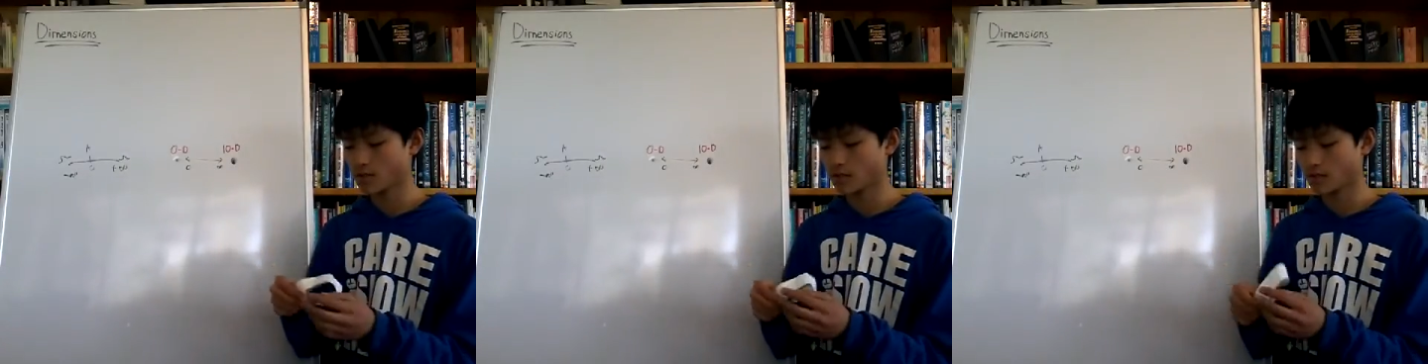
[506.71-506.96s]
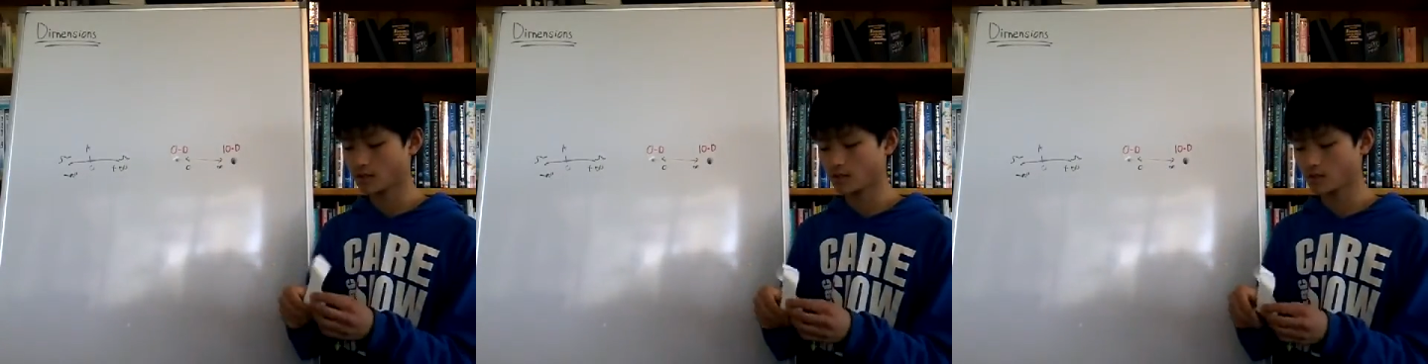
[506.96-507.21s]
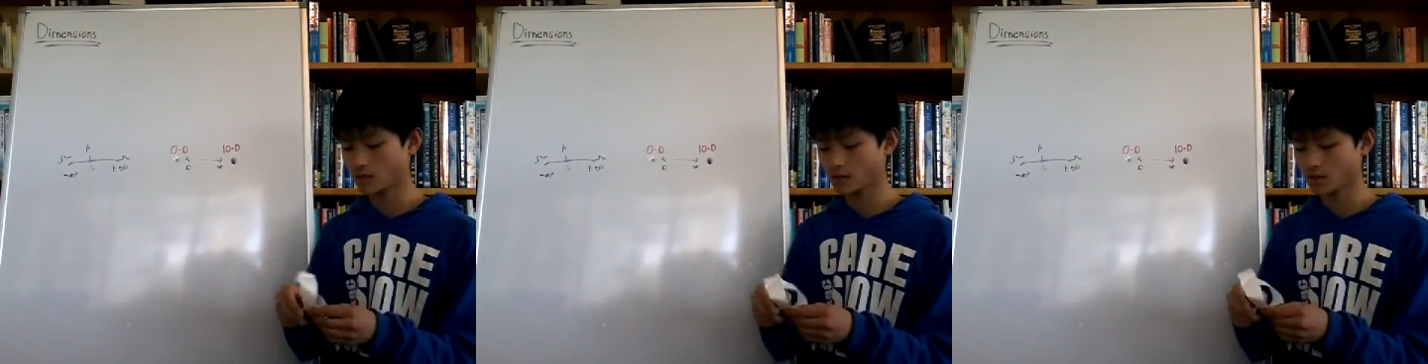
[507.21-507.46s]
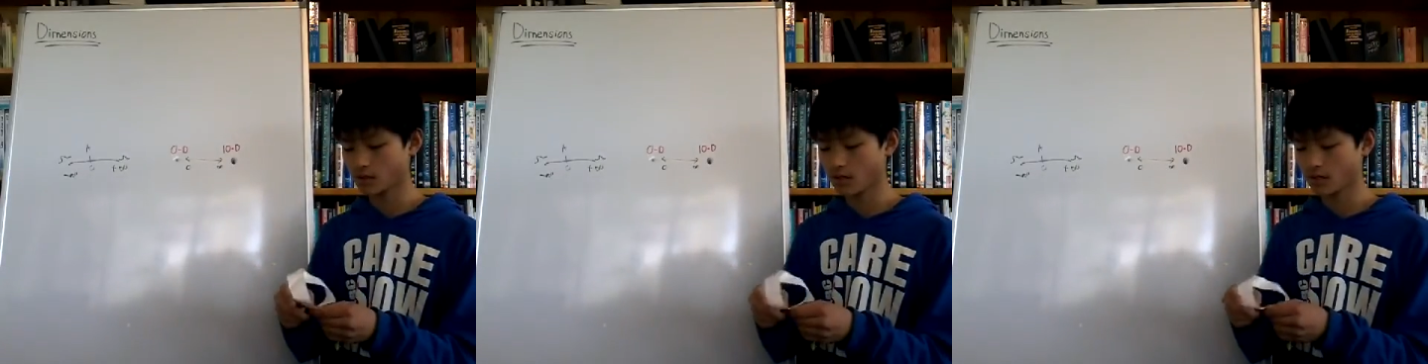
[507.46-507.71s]
and not
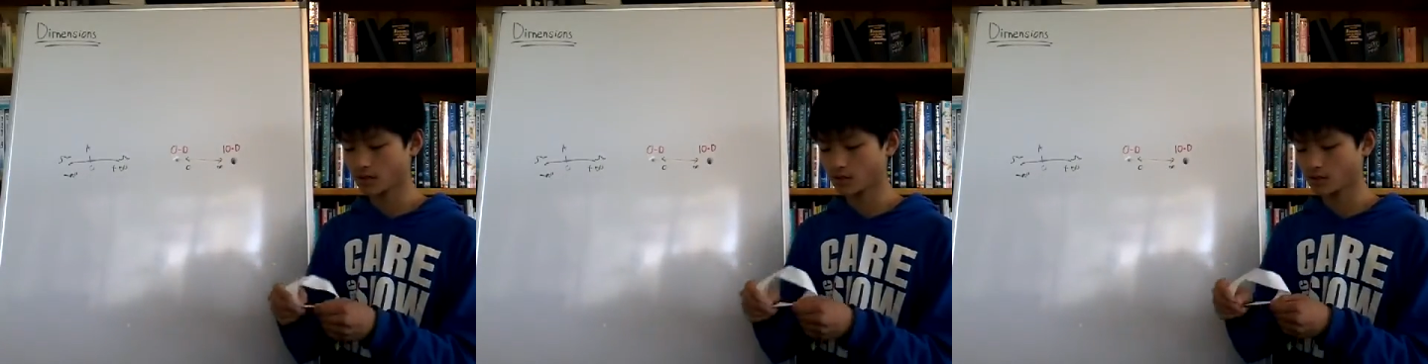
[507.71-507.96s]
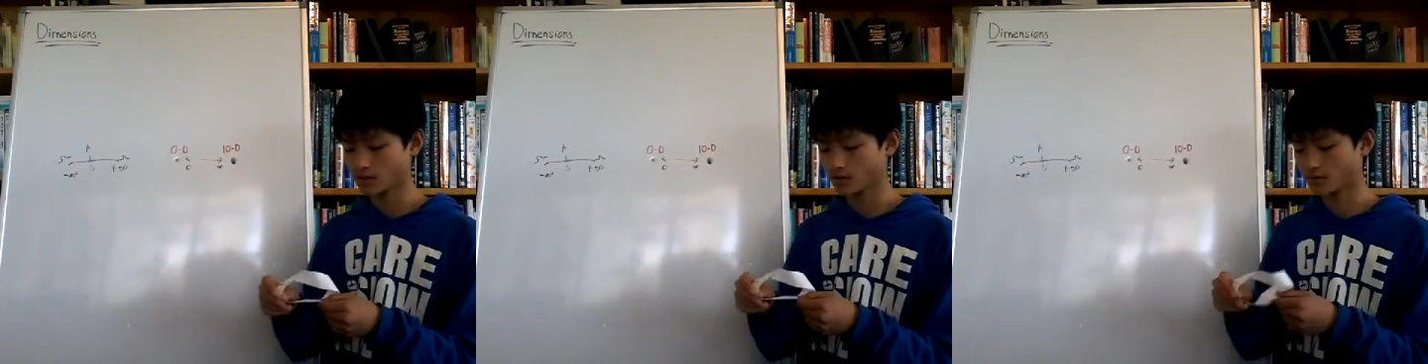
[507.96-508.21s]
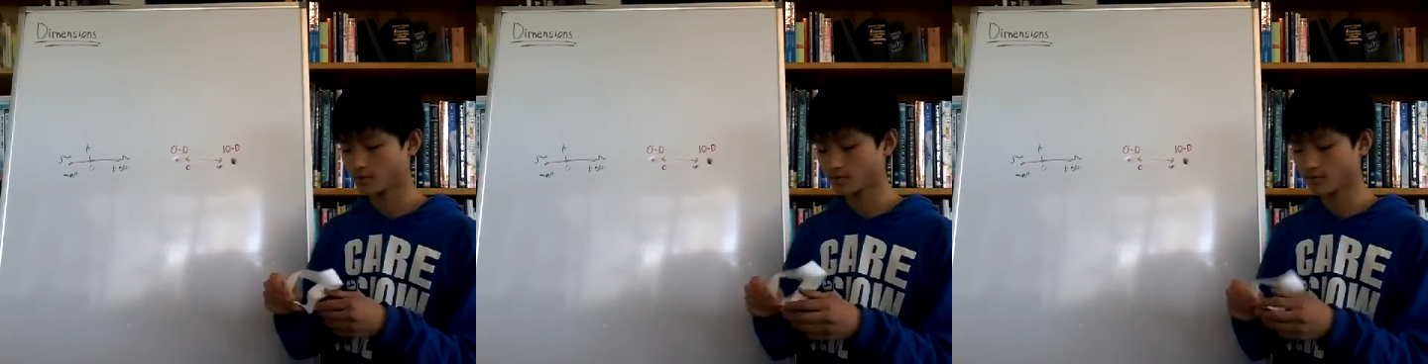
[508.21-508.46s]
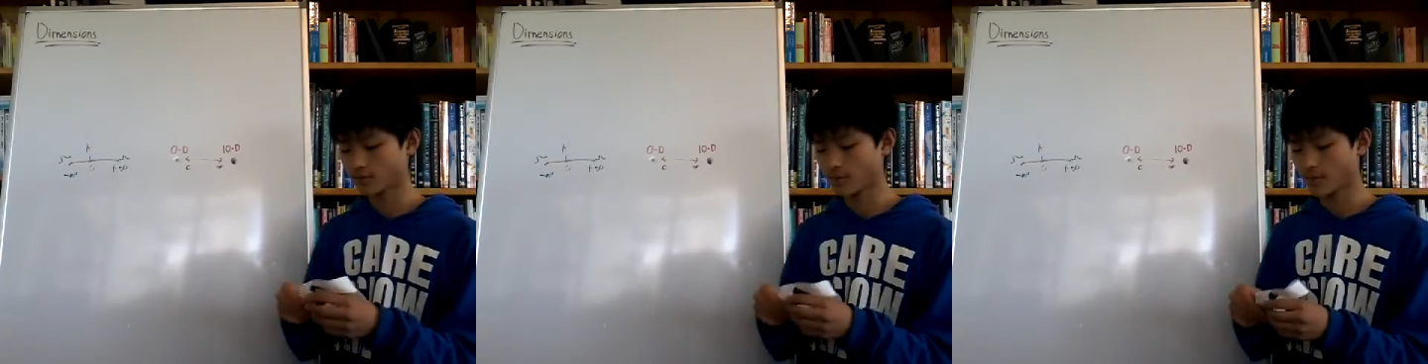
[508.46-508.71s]
take it off
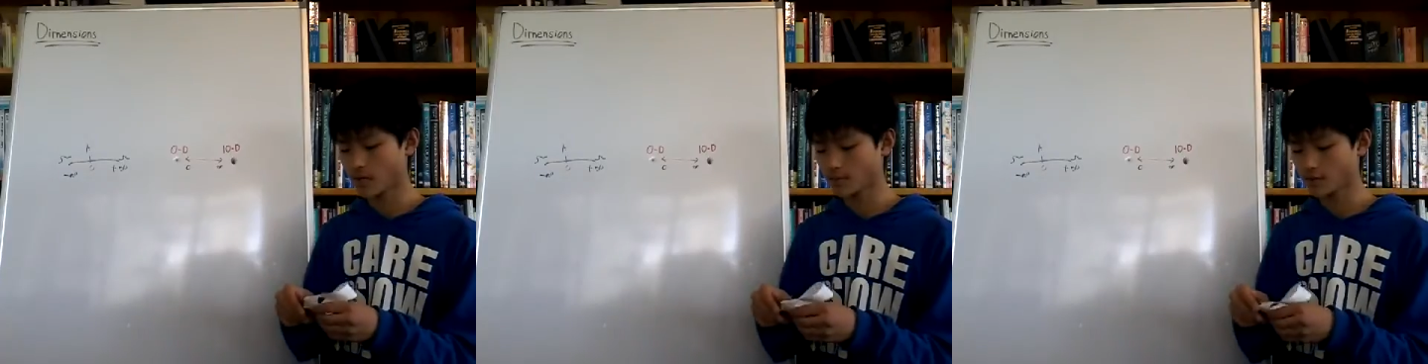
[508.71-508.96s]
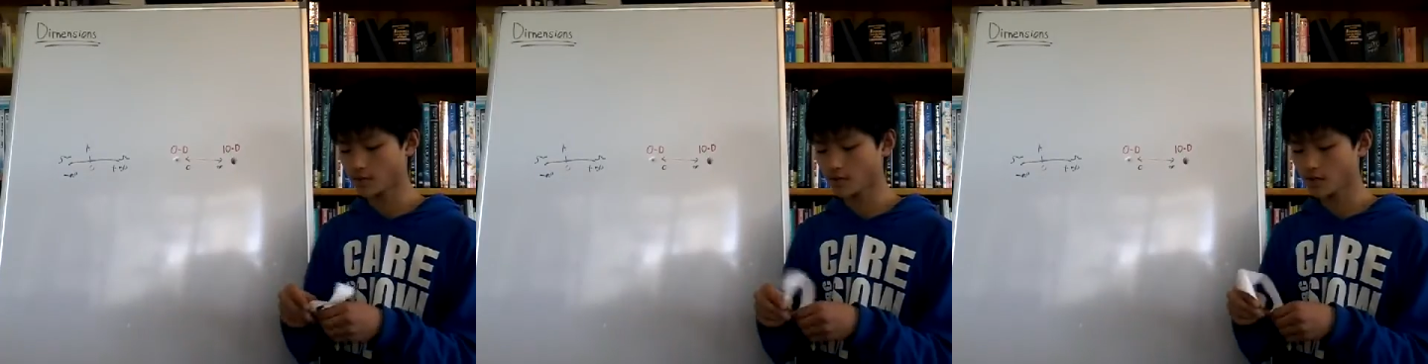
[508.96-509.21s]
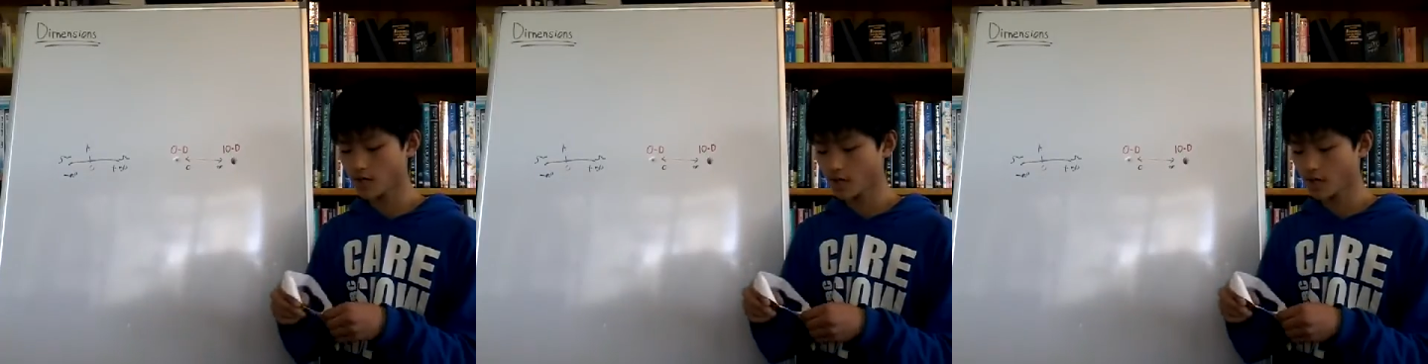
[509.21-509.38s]
the paper,